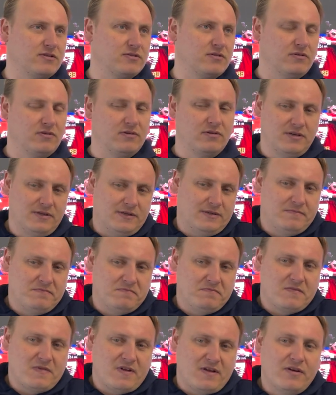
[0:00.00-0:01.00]
So
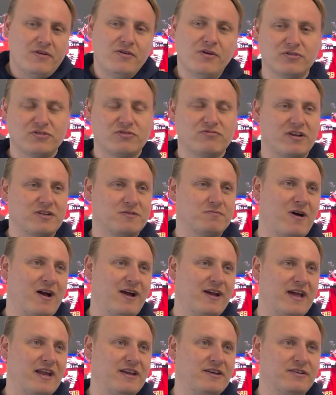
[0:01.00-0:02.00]
no stress
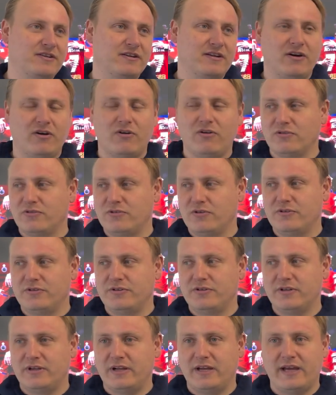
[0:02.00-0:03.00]
my end, all
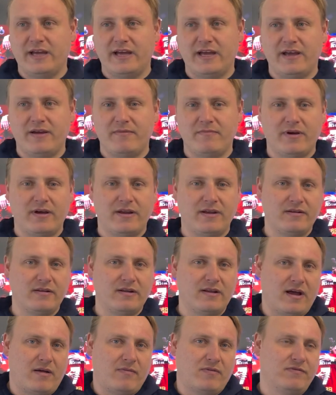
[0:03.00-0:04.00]
good,
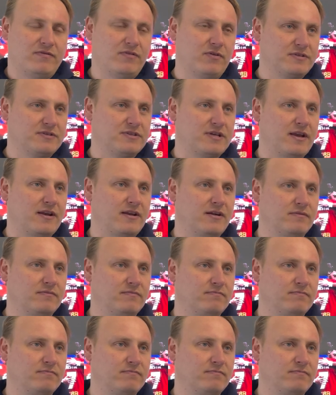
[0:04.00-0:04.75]
and I'm looking forward to Saturday.